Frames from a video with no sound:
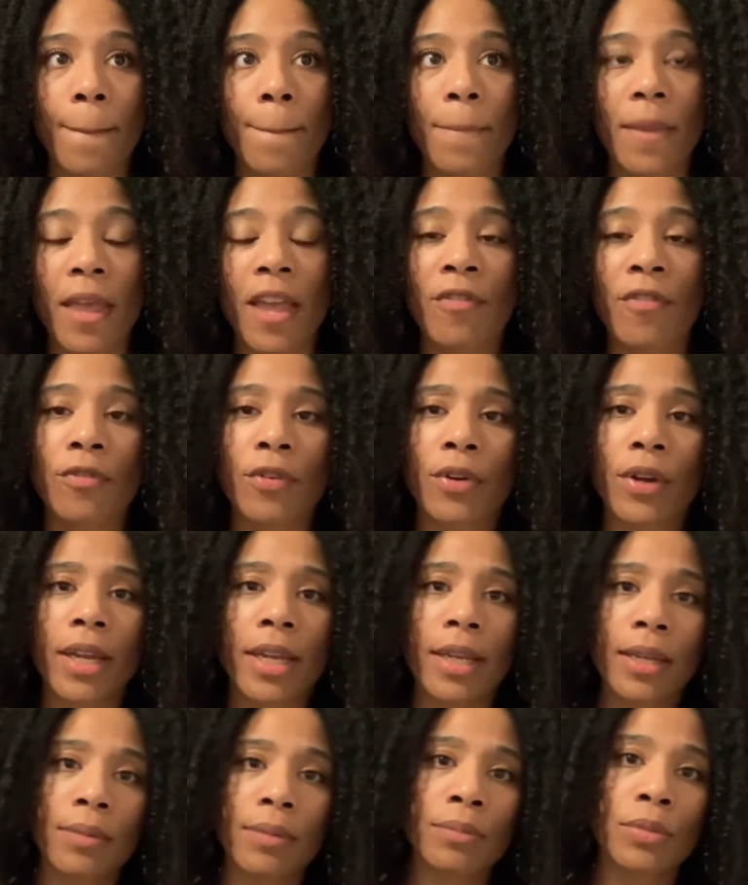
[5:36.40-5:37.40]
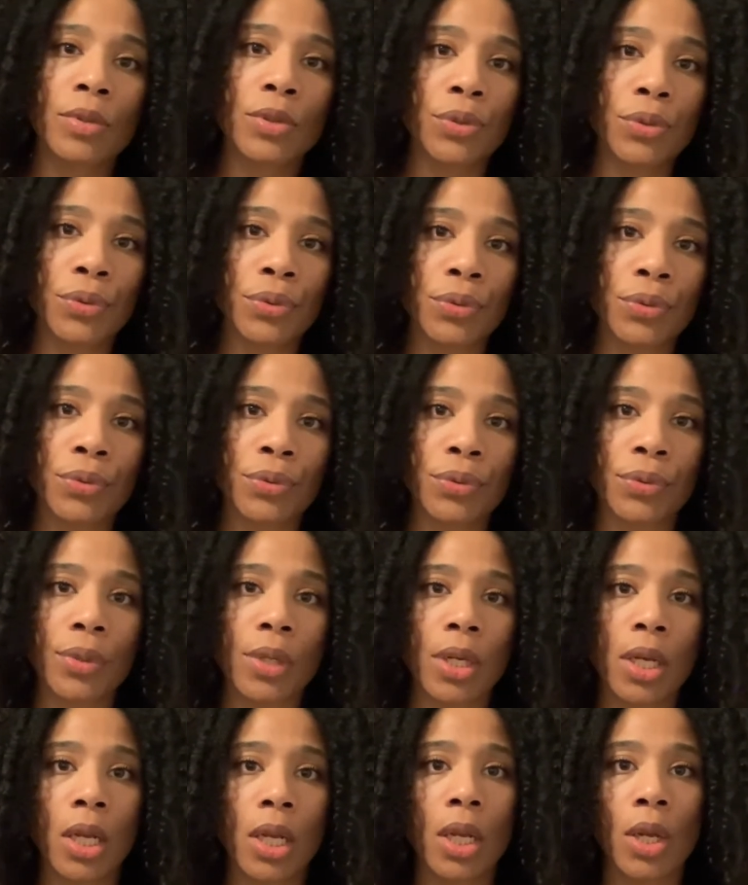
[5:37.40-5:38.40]
And for him to
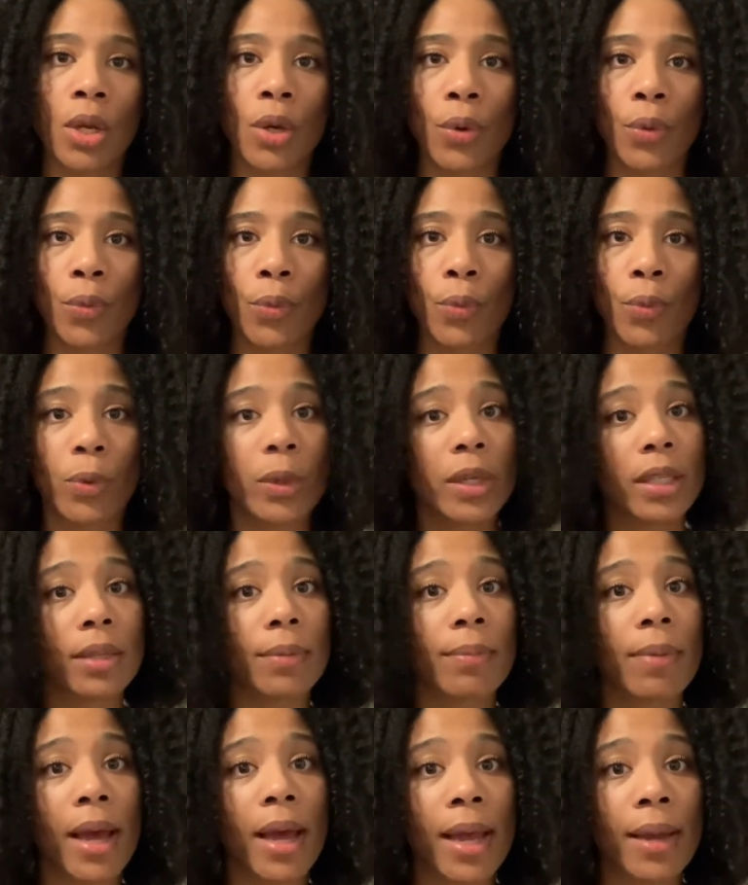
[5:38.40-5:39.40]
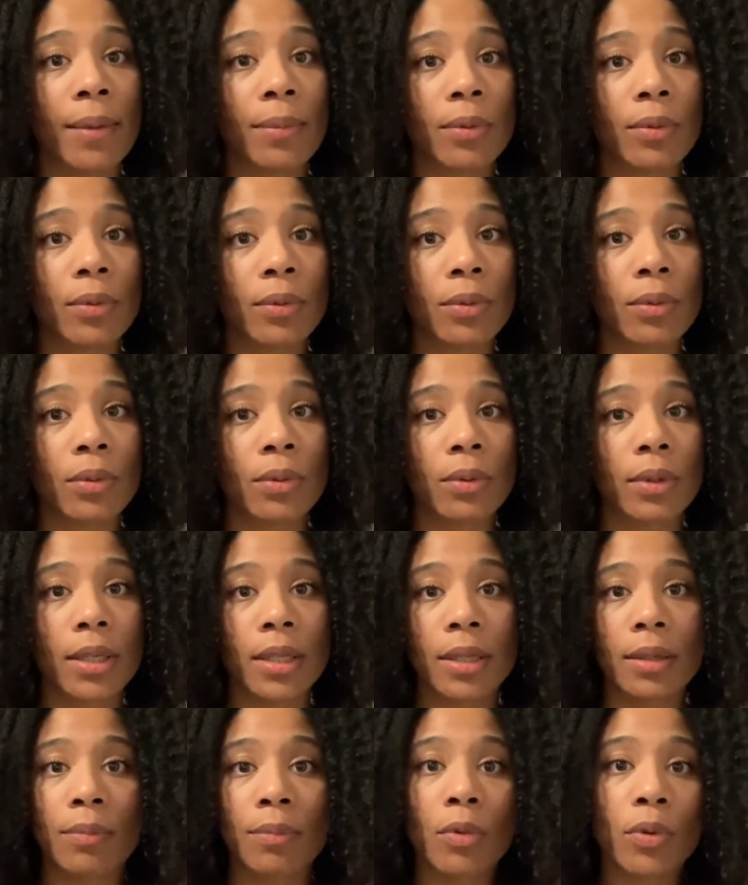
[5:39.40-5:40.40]
read the Bible in
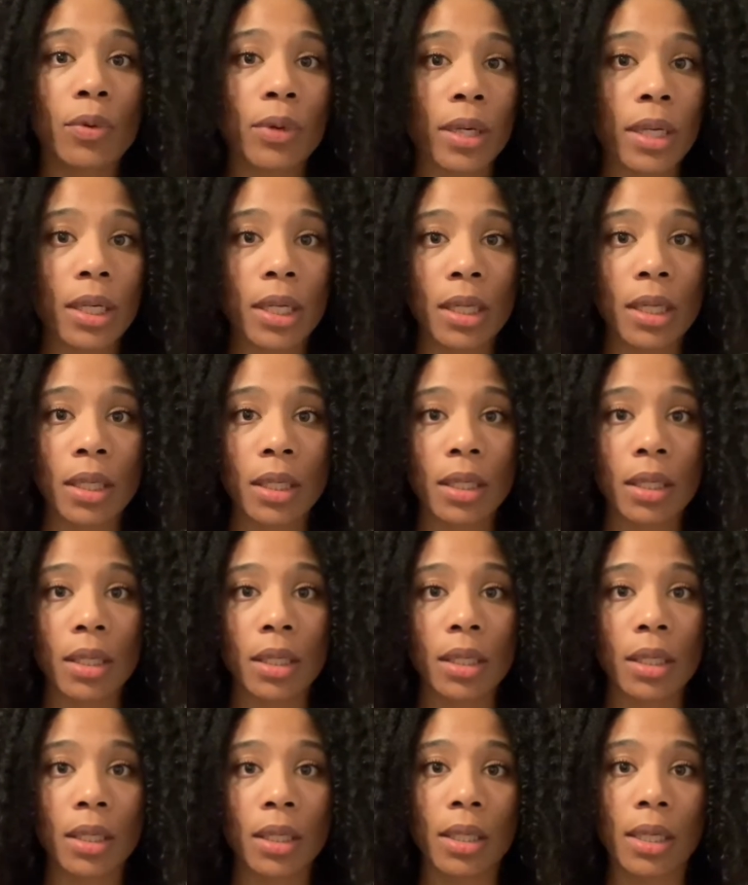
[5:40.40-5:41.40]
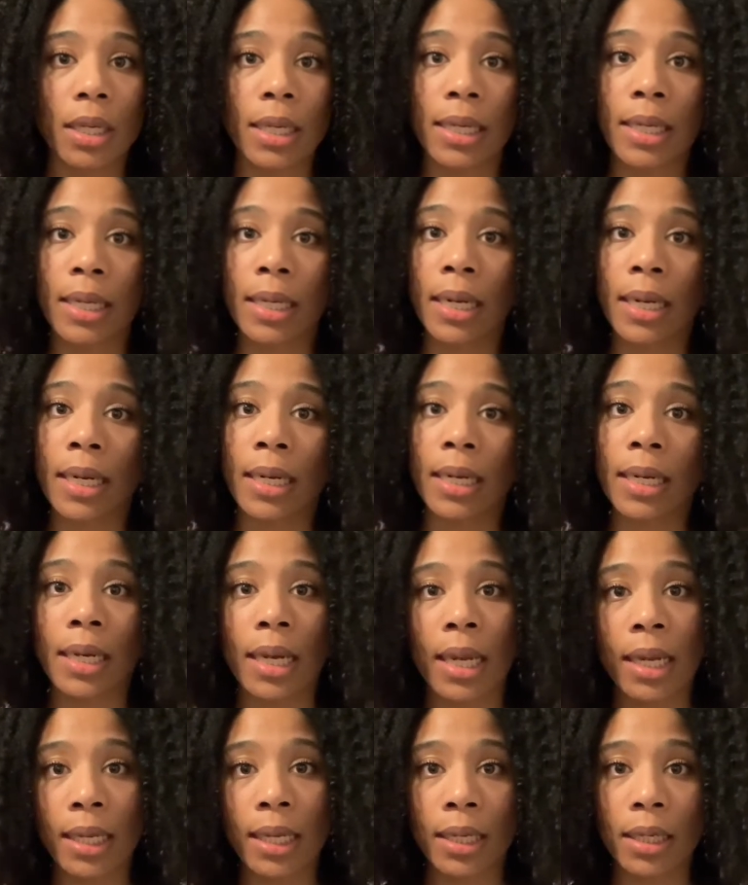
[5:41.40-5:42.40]
the morning and then at
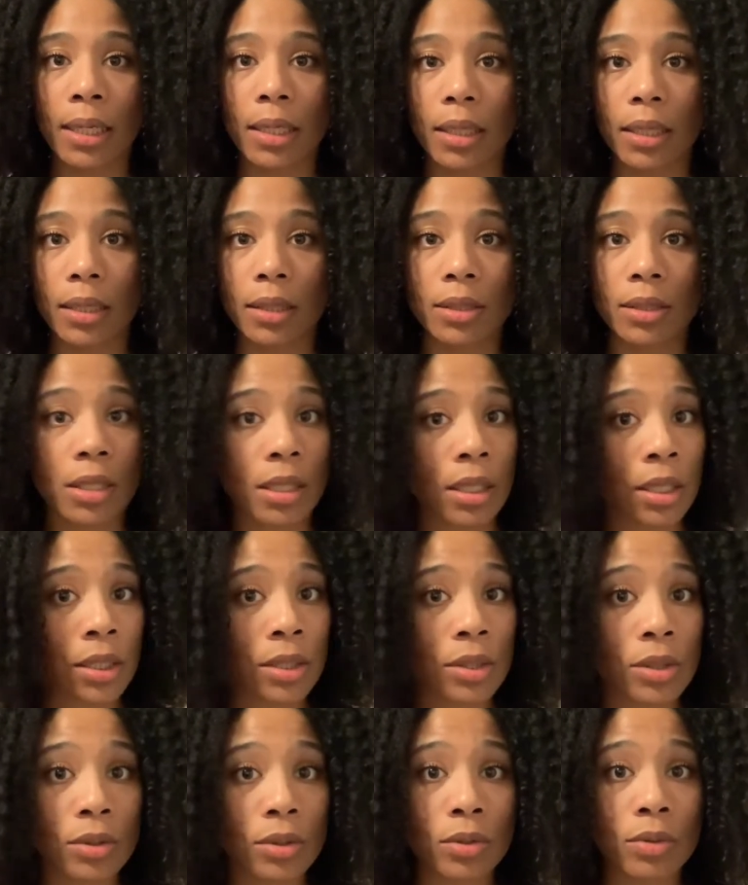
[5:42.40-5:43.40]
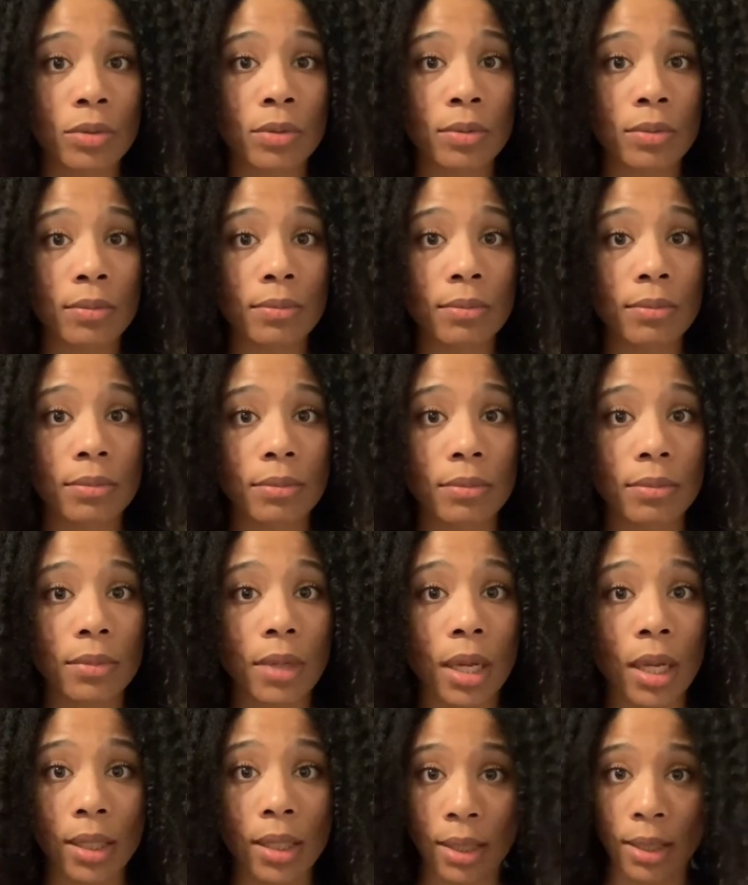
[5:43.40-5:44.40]
night turn into
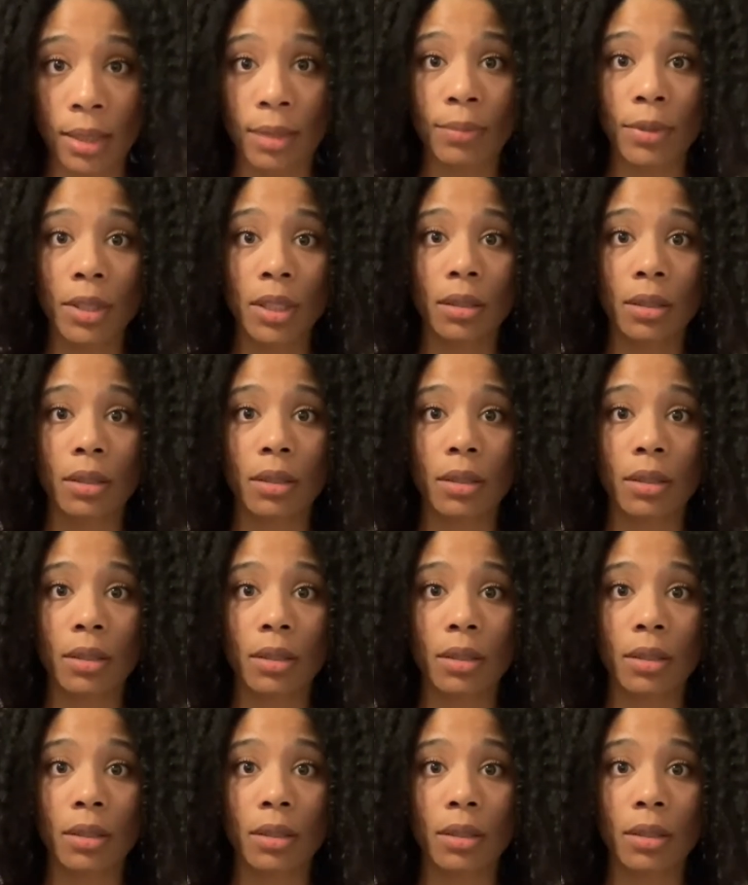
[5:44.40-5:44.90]
a demon,